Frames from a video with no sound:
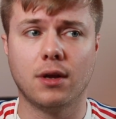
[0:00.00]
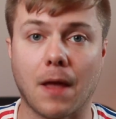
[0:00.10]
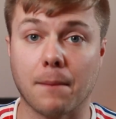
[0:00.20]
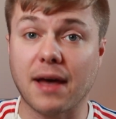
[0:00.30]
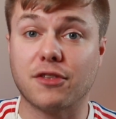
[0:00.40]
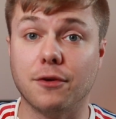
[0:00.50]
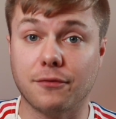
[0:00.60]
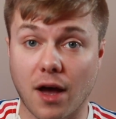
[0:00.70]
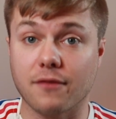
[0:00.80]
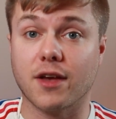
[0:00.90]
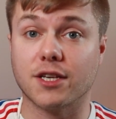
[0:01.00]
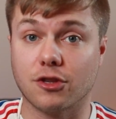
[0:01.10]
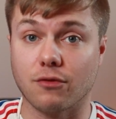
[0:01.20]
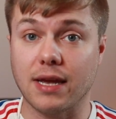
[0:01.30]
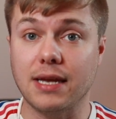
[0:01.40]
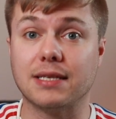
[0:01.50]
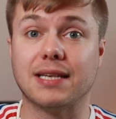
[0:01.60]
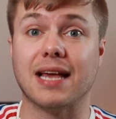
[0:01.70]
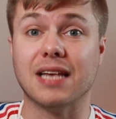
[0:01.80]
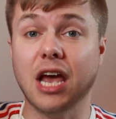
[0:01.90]
Now, Matthew 5 verse 3
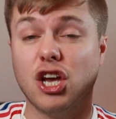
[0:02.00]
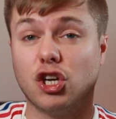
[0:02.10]
says,